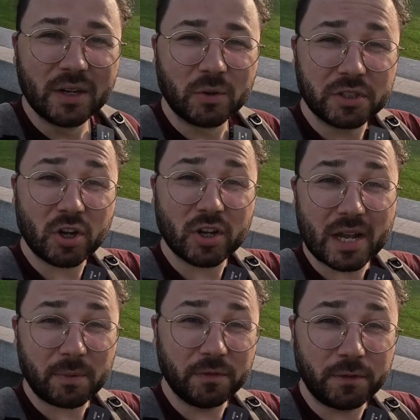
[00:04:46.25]
We stocked
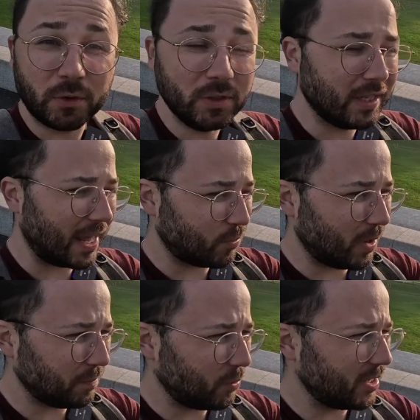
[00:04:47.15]
up on food, like
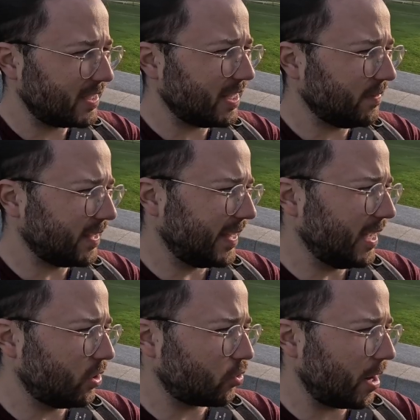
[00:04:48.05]
1.7
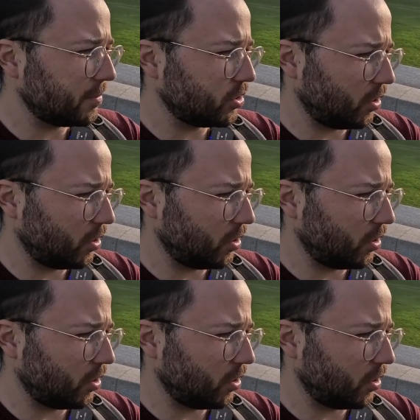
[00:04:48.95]
kilograms